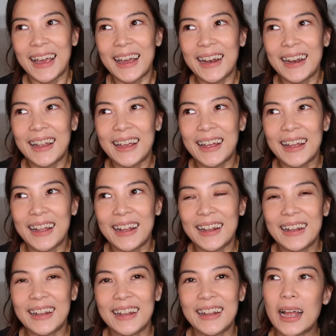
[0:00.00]
And
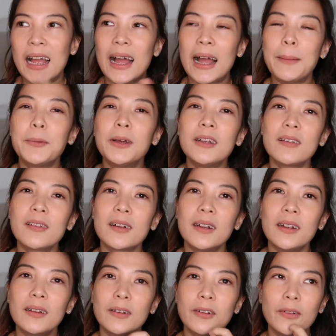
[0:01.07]
then I'm gonna
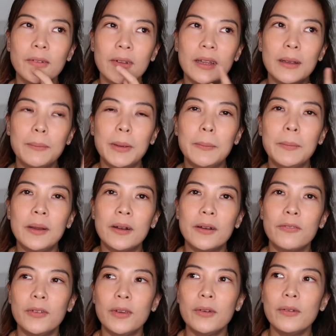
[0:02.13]
start shooting maybe
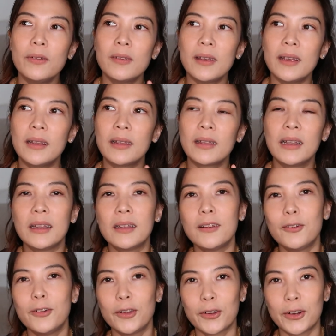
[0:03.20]
reviews and little
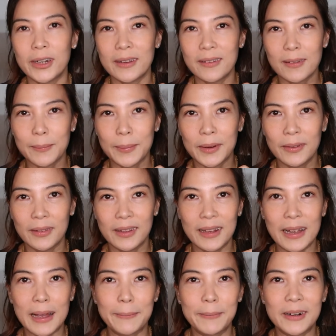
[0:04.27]
tutorials about the
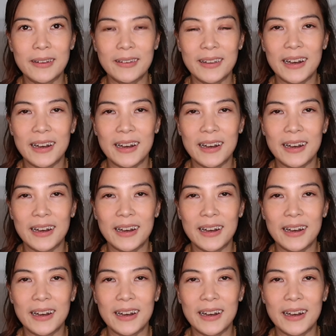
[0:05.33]
cameras